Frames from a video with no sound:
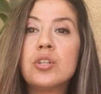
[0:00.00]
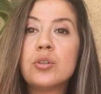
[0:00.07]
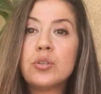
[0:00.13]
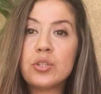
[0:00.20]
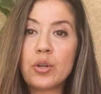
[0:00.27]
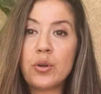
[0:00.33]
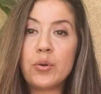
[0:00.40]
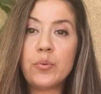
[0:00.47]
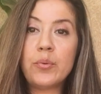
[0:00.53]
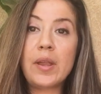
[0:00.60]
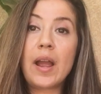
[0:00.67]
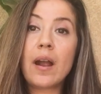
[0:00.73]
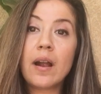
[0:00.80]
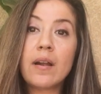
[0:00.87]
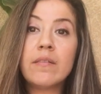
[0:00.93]
do, so we
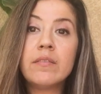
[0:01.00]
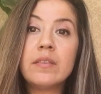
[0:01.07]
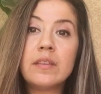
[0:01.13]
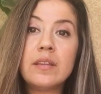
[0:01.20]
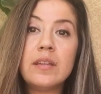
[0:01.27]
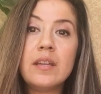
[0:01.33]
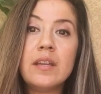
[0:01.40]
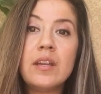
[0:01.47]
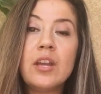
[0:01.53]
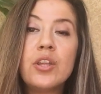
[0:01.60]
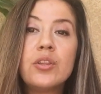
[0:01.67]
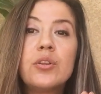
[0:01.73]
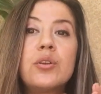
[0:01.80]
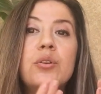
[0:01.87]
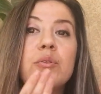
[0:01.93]
have the
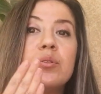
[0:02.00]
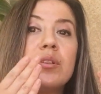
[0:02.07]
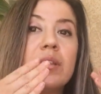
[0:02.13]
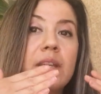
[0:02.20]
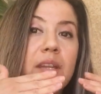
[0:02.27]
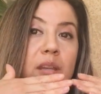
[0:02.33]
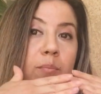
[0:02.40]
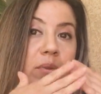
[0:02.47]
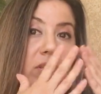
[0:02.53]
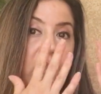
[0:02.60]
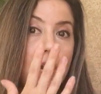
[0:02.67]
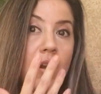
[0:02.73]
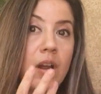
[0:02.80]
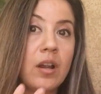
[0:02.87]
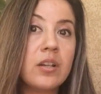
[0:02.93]
Kundalini
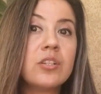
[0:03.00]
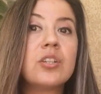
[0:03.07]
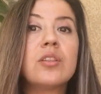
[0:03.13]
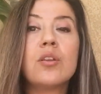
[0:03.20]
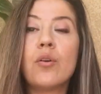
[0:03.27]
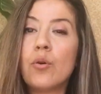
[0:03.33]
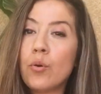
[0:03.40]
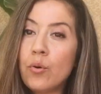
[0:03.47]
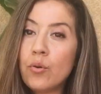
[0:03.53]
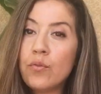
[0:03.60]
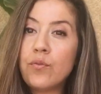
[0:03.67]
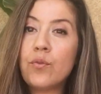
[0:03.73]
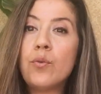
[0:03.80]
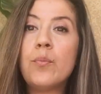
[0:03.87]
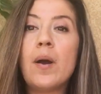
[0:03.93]
massage and the whole
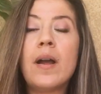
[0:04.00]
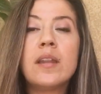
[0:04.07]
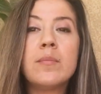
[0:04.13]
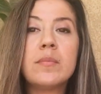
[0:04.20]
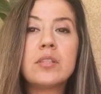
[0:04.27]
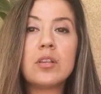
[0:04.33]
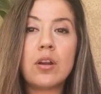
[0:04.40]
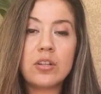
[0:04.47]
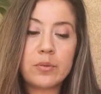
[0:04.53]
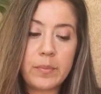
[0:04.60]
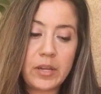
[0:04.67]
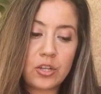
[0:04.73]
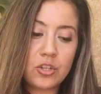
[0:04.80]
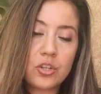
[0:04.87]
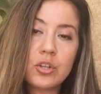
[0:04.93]
full body massage,
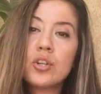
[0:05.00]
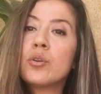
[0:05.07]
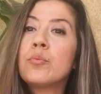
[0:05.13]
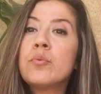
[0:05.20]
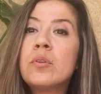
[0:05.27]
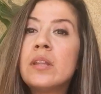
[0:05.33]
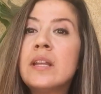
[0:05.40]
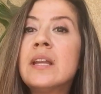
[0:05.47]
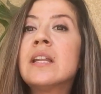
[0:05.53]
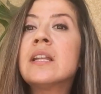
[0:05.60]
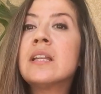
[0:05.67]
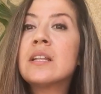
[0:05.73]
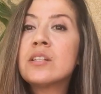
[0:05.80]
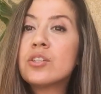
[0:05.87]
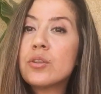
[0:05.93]
making sure you're really
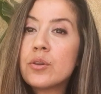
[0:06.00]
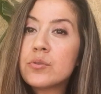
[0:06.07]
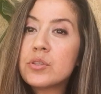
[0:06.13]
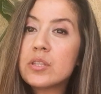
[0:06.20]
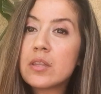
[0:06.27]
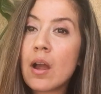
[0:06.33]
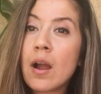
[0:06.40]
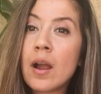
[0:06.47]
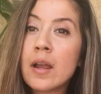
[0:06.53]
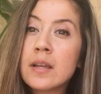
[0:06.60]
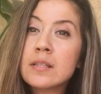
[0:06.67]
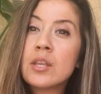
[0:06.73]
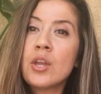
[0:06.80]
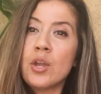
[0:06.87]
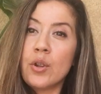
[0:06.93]
getting into those
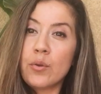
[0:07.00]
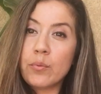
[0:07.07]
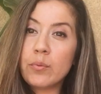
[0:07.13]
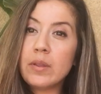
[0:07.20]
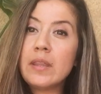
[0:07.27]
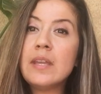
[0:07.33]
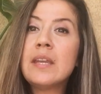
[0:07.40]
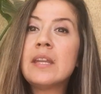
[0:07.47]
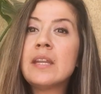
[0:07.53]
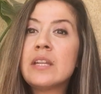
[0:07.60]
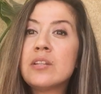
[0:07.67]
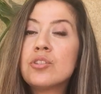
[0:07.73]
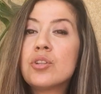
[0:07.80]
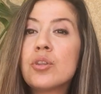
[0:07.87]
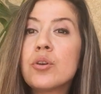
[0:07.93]
thighs, really getting
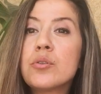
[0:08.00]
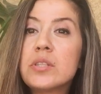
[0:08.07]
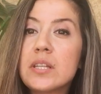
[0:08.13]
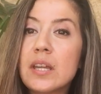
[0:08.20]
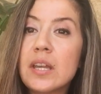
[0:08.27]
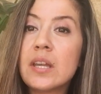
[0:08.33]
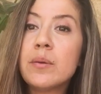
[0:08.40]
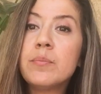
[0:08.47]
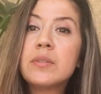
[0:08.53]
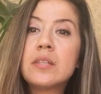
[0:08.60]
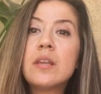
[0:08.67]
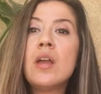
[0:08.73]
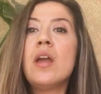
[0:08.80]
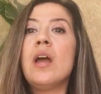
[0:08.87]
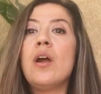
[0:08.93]
into those hips,
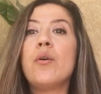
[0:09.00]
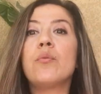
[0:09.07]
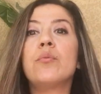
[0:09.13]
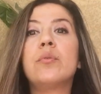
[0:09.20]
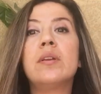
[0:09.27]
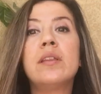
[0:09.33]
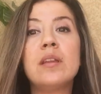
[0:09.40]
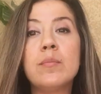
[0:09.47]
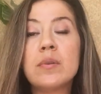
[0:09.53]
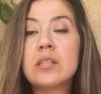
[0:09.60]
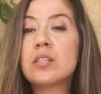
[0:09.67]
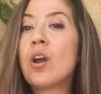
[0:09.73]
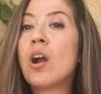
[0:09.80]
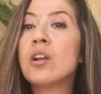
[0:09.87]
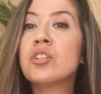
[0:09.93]
really
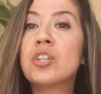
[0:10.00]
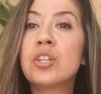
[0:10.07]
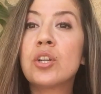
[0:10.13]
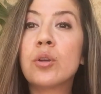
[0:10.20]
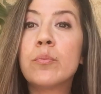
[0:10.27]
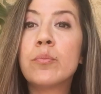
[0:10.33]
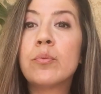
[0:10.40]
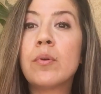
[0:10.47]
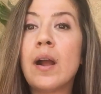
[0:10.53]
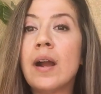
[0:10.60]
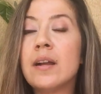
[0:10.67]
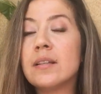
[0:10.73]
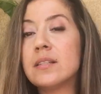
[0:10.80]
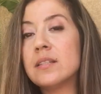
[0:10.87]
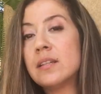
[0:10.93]
massaging your
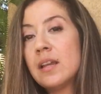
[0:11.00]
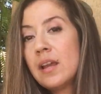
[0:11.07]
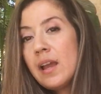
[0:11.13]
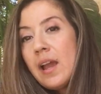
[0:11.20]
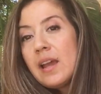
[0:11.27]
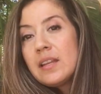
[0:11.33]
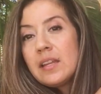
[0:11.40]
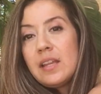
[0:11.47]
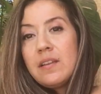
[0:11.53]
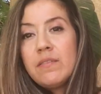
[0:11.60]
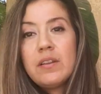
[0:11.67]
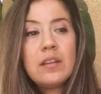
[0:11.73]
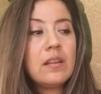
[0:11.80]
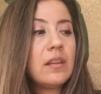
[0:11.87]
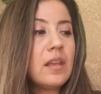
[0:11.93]
breast, and
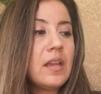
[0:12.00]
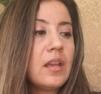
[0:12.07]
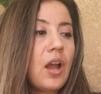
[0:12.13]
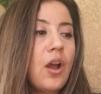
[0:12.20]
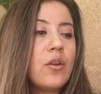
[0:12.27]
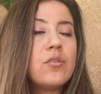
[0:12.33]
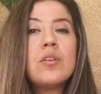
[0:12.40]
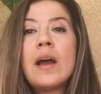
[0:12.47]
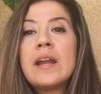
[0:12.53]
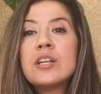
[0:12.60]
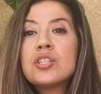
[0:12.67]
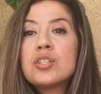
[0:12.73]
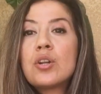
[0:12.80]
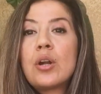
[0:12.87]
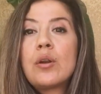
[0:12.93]
even like a
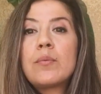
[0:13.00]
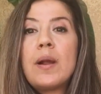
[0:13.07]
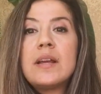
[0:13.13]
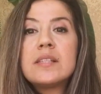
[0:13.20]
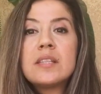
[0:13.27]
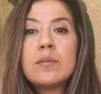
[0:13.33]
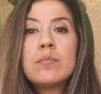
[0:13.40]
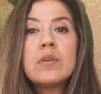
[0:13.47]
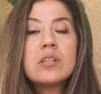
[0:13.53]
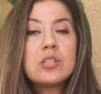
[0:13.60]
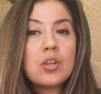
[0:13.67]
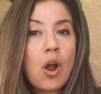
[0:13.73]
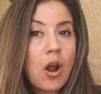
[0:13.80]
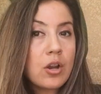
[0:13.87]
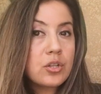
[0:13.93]
nice caressing
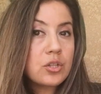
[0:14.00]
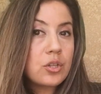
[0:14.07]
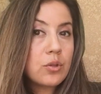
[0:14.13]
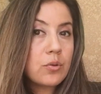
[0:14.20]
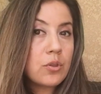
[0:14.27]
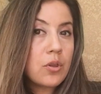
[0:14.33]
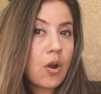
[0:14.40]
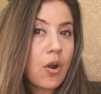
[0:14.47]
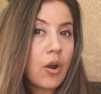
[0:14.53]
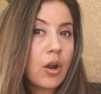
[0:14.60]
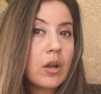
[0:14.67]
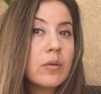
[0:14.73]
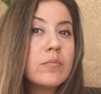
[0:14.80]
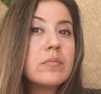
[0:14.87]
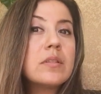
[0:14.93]
massage through the
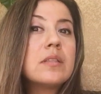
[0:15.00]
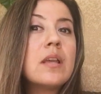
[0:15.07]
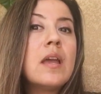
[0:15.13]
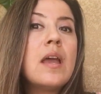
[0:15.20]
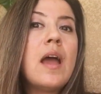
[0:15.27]
arms.